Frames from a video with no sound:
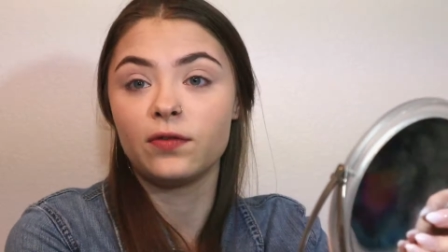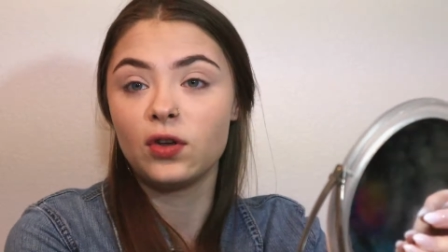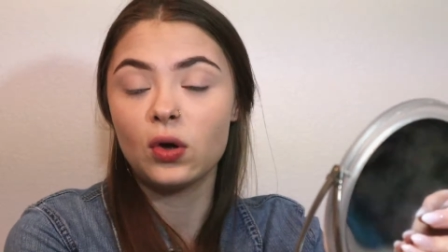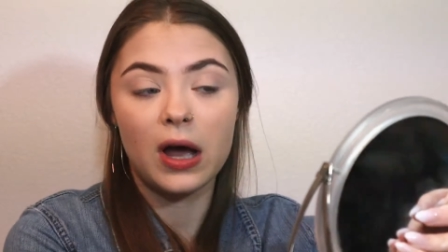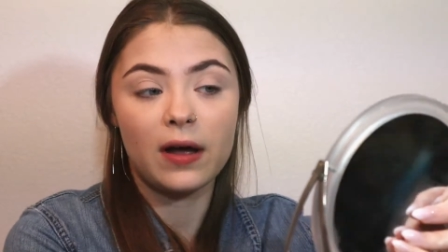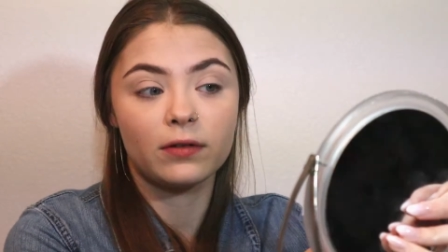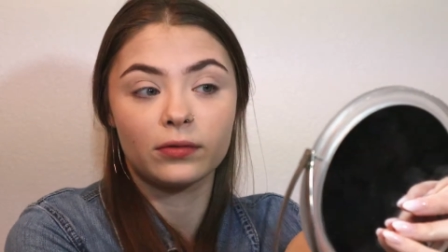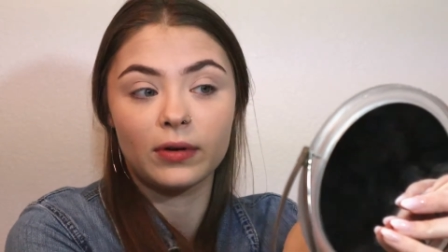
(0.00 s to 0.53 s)
if you
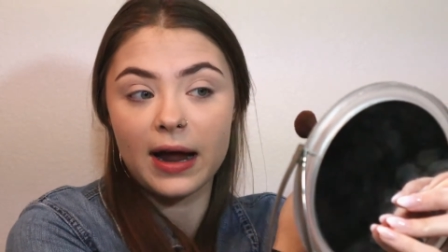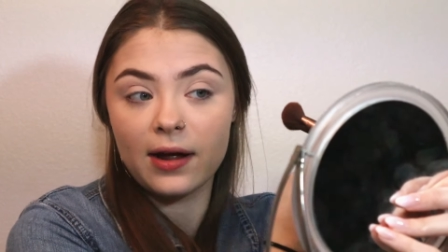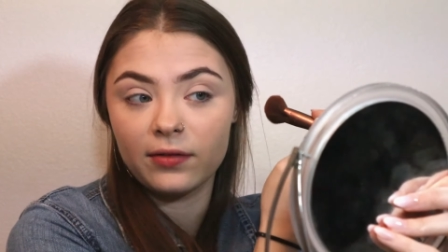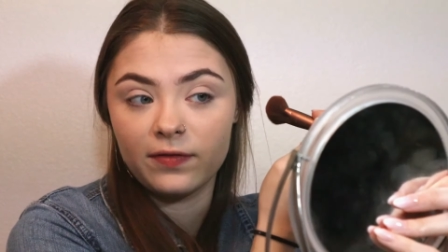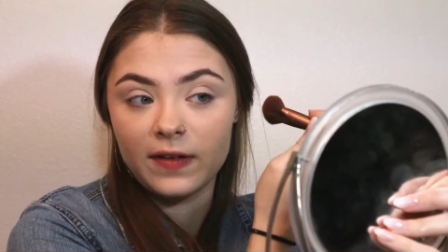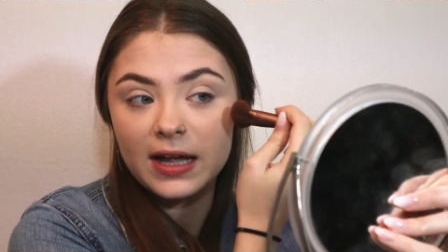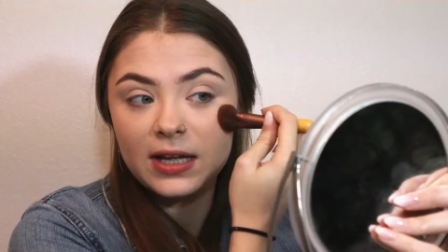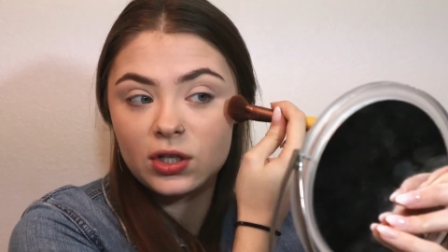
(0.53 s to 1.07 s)
have a
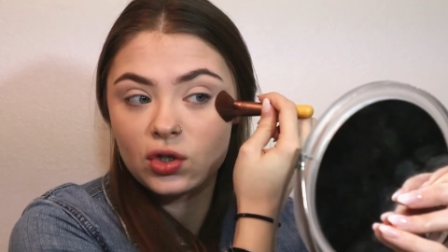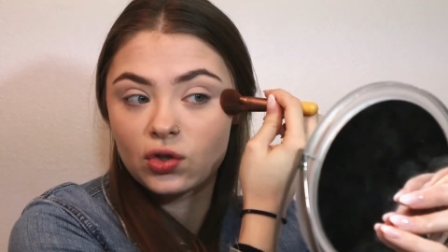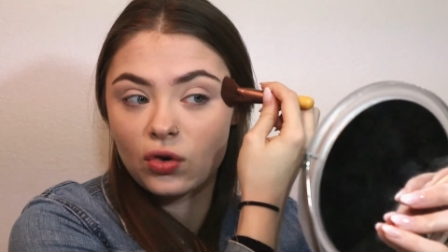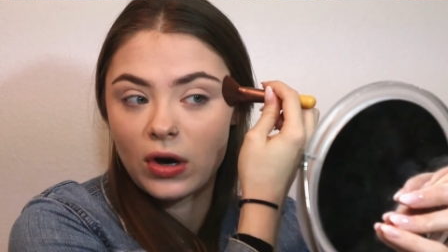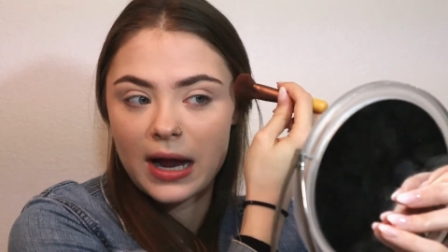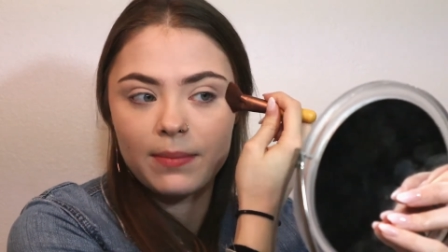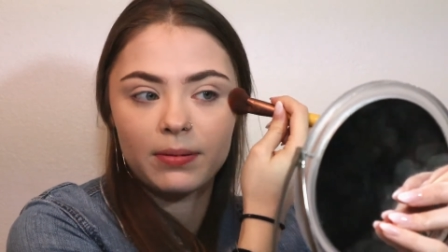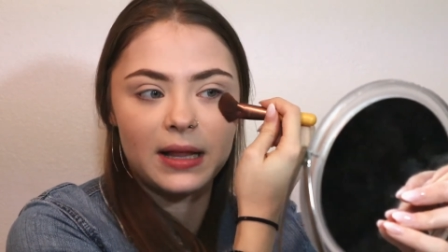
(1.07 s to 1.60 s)
round face,
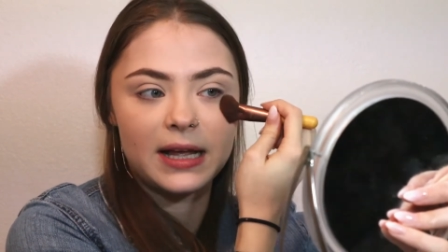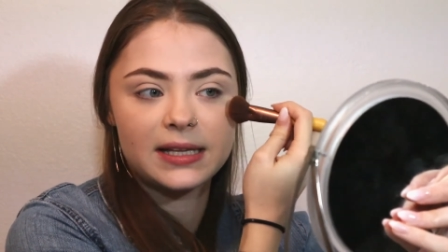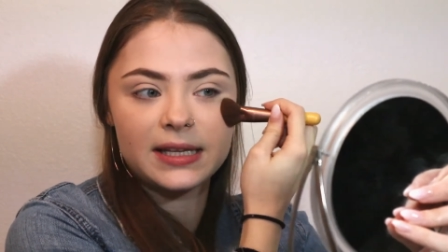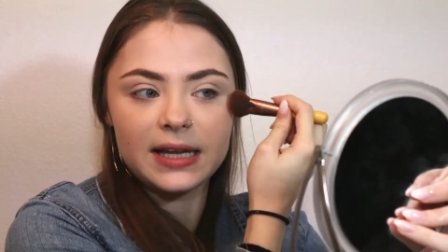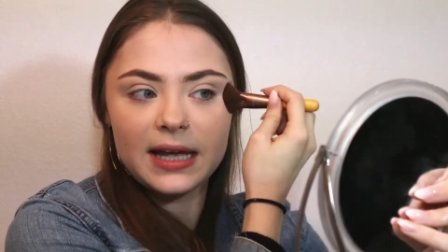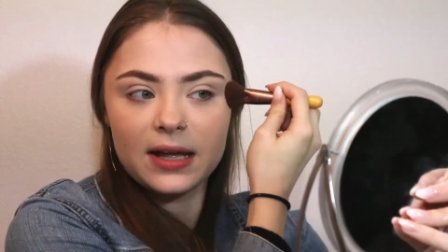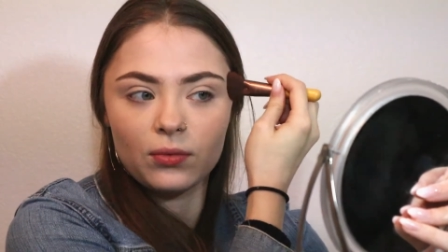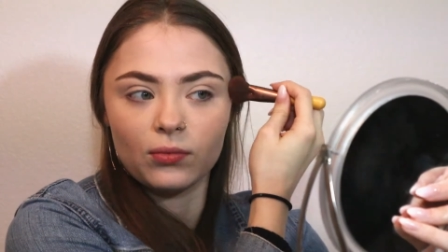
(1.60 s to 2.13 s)
try
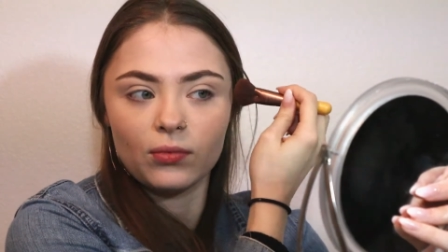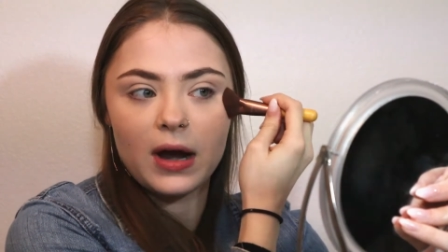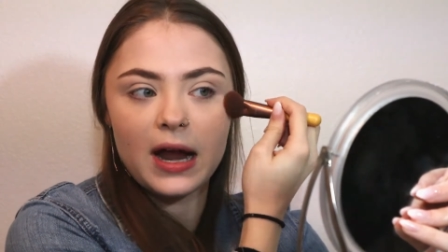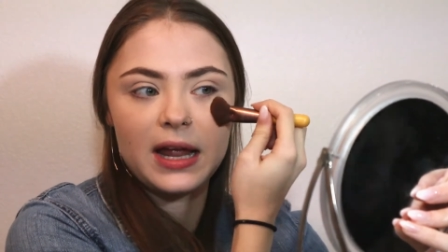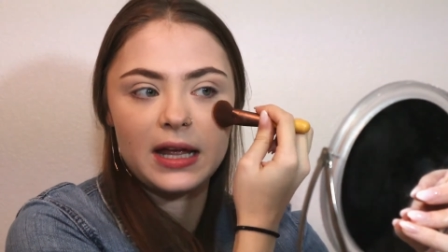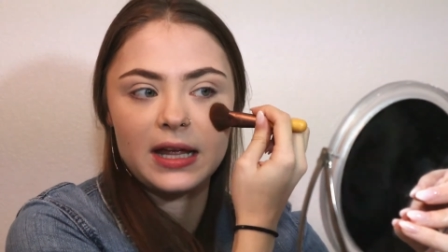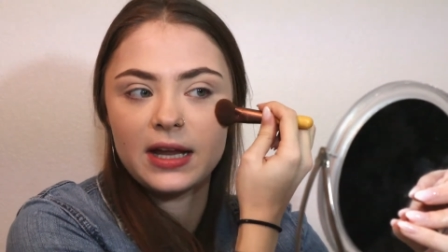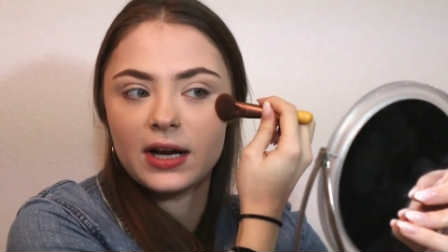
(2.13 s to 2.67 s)
placing it
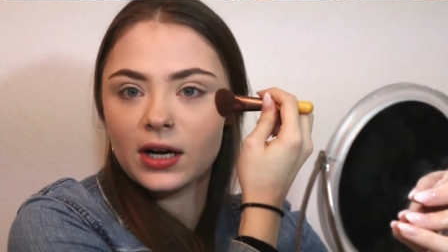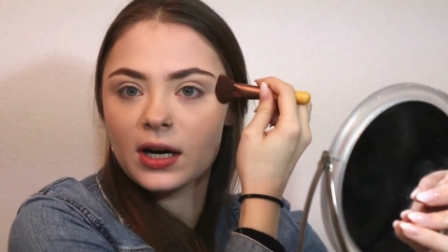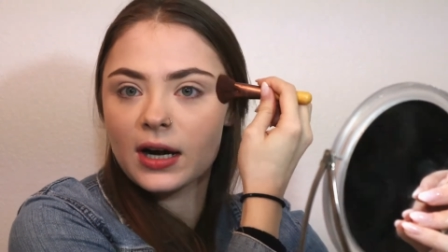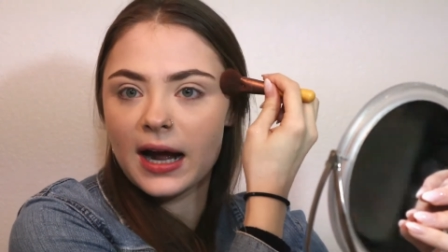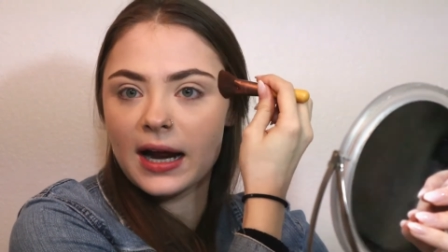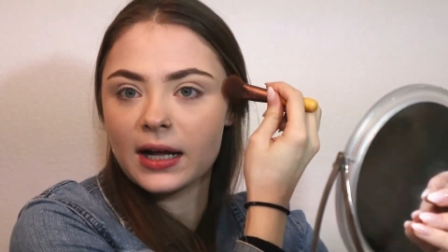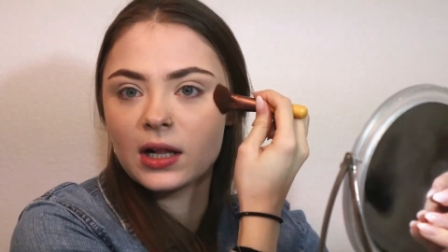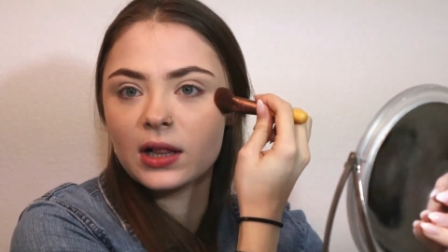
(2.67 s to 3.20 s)
right here,
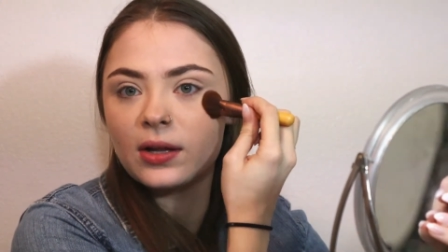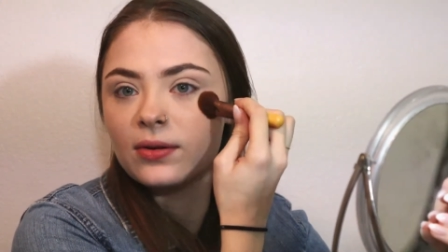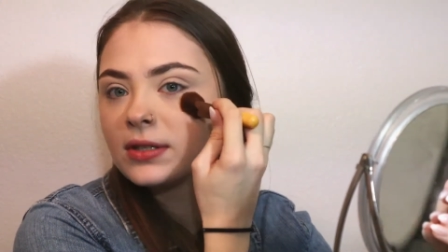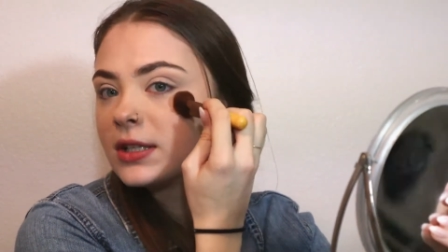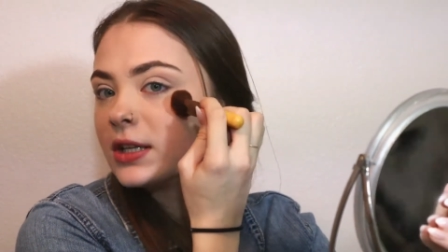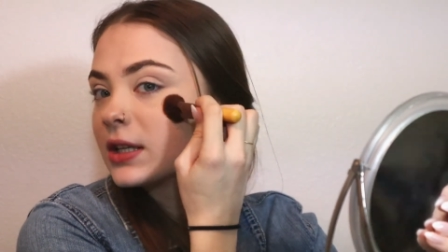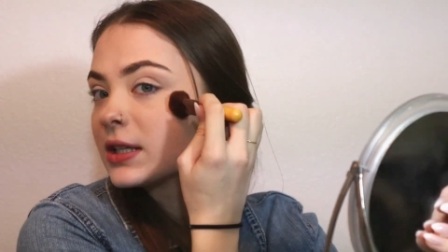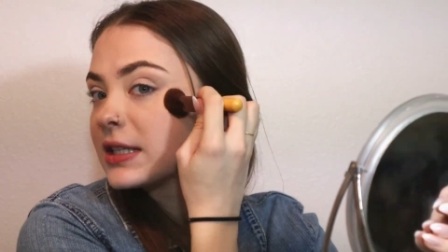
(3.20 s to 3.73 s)
kind of
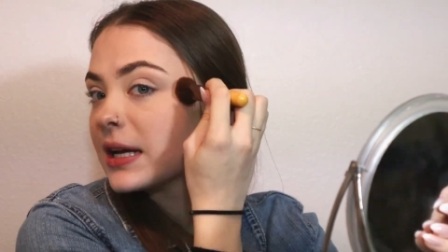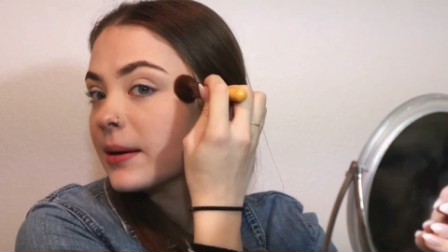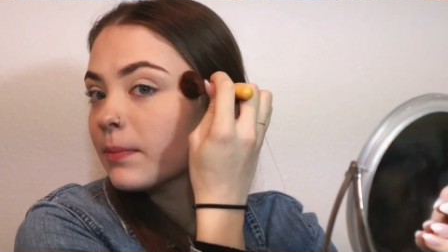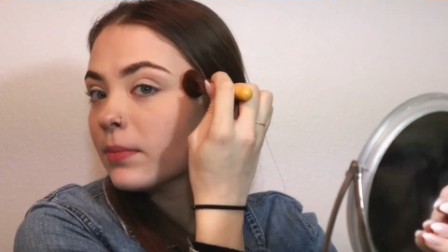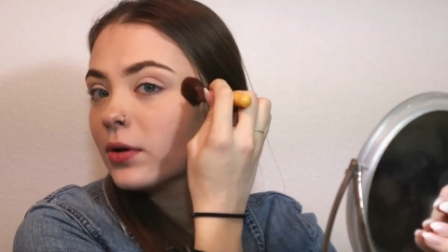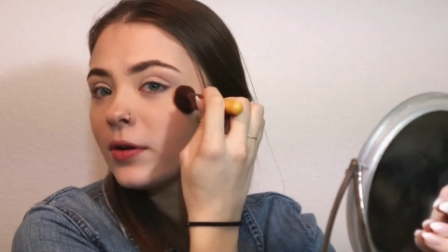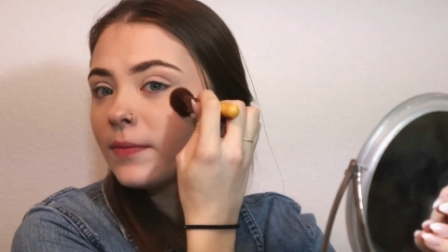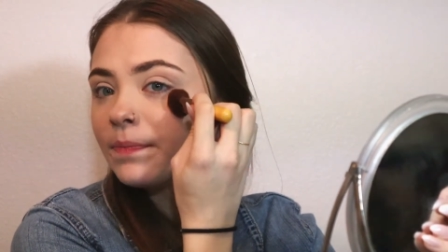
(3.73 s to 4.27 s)
close to your
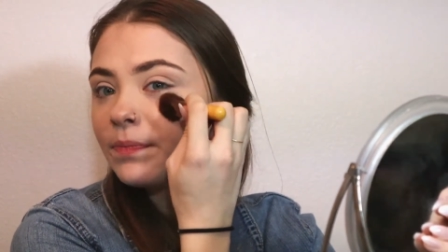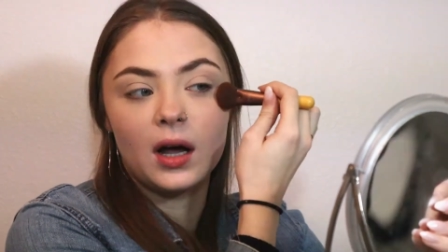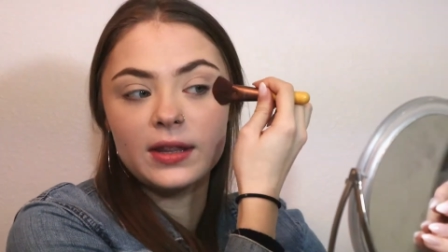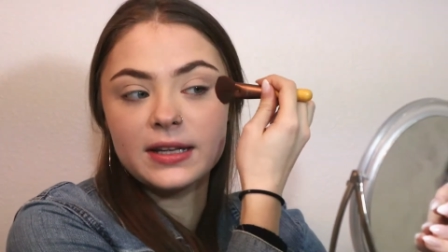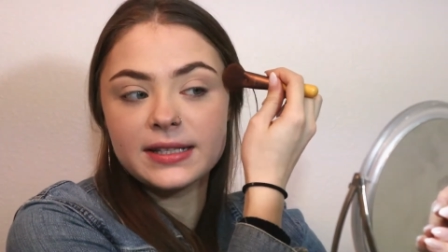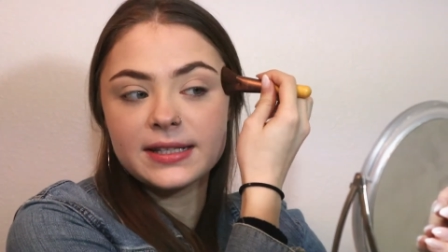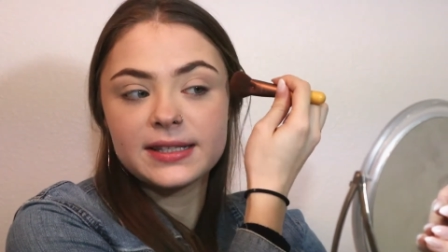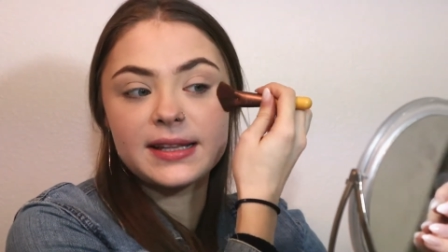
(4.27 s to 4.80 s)
temple on
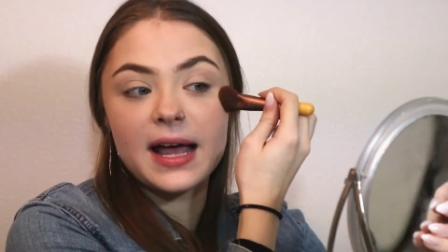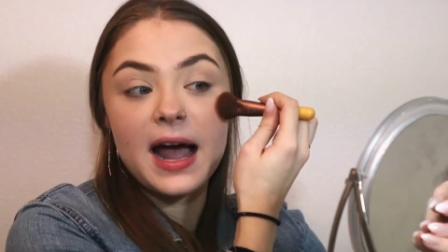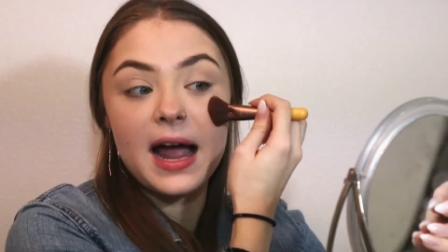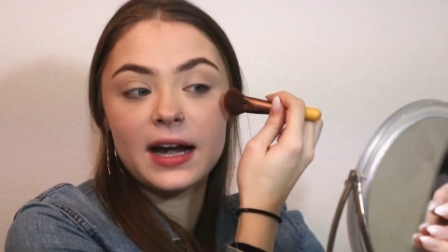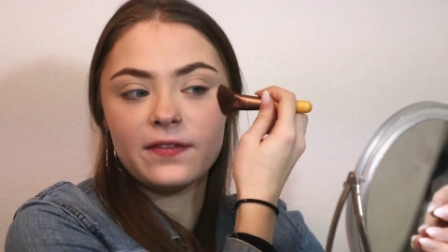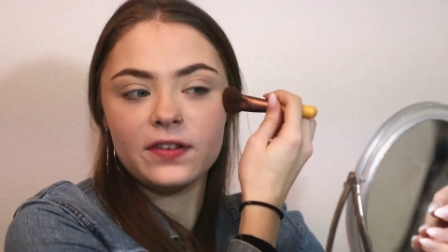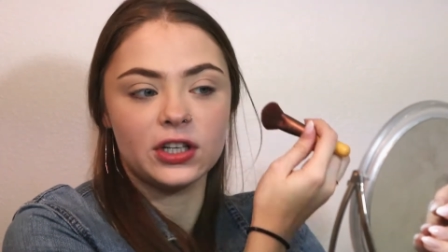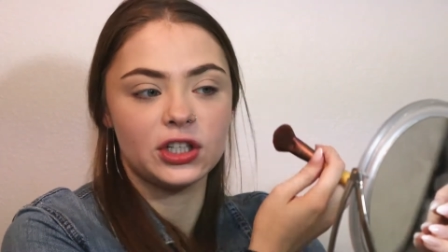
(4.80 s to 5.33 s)
the
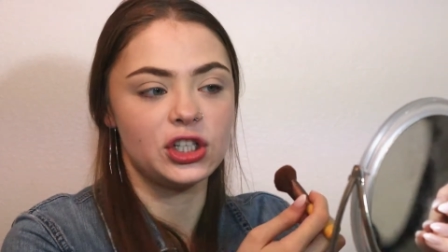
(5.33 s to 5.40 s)
side of your